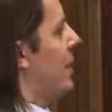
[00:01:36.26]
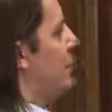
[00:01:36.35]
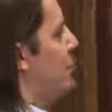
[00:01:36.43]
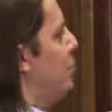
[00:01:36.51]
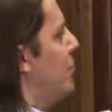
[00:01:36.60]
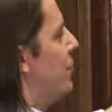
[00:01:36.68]
as
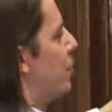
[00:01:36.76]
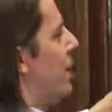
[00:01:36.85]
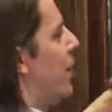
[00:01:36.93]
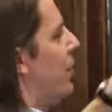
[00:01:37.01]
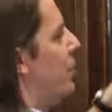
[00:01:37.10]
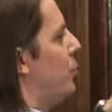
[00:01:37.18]
you move
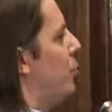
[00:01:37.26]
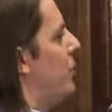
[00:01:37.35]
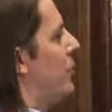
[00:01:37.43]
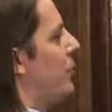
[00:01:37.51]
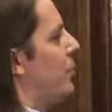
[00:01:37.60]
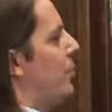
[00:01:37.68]
around, will
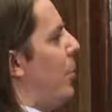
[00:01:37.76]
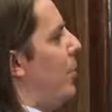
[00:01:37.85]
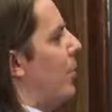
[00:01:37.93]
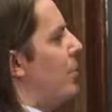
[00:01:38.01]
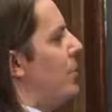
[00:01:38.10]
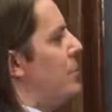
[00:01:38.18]
get
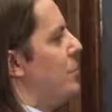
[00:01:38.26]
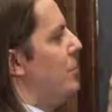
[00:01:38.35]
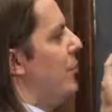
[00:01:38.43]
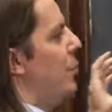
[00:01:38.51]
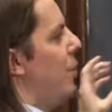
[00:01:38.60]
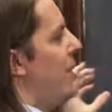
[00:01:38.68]
smaller as you
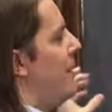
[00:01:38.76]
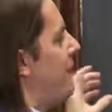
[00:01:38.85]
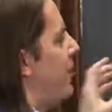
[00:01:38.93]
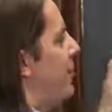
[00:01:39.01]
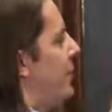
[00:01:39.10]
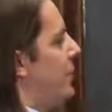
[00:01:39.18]
move away
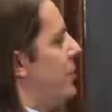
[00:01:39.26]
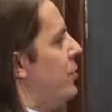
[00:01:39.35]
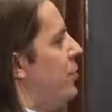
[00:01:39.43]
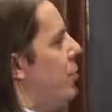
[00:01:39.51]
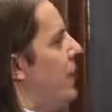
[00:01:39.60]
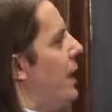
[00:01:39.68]
from big
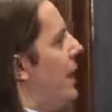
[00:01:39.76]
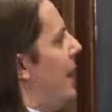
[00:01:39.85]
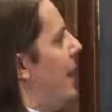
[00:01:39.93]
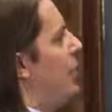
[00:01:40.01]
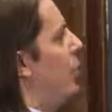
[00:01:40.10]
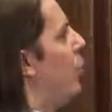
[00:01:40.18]
Q,
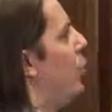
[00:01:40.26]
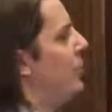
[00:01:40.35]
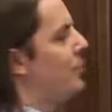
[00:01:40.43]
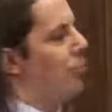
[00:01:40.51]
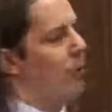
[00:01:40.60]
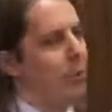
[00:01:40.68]
and they'll
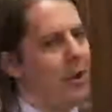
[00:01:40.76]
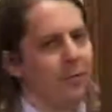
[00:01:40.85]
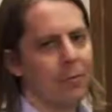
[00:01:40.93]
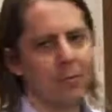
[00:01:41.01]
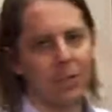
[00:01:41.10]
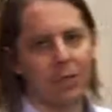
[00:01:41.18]
always point away
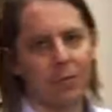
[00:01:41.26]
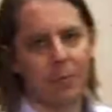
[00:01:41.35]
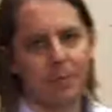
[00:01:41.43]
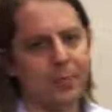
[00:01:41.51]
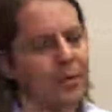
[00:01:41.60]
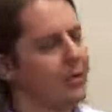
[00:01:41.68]
from big
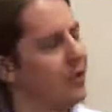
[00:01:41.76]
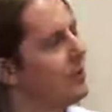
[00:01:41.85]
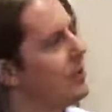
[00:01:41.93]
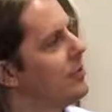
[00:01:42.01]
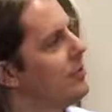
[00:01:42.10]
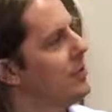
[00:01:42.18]
Q. So
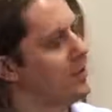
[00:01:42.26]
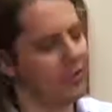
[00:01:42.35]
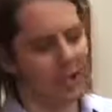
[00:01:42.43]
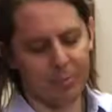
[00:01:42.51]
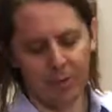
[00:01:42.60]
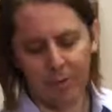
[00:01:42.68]
that's ex- an
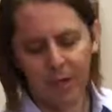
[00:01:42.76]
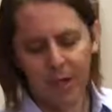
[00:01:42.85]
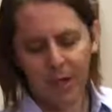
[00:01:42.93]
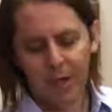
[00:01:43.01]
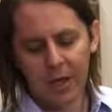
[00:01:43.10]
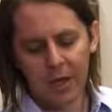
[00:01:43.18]
example
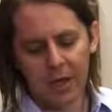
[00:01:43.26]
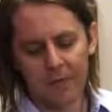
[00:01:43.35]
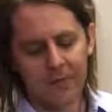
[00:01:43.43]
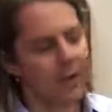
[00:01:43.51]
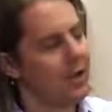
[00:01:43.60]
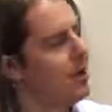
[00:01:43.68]

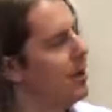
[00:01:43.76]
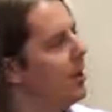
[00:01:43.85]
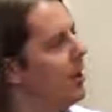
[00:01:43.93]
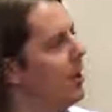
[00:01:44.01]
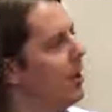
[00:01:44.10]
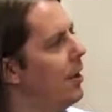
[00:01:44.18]
of
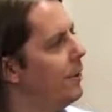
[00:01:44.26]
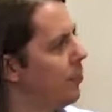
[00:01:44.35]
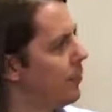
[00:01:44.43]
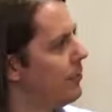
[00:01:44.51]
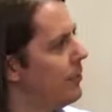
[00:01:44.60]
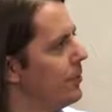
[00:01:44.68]
a
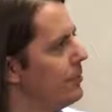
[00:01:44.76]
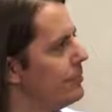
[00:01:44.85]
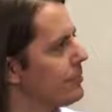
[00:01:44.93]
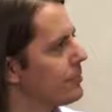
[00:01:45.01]
force field.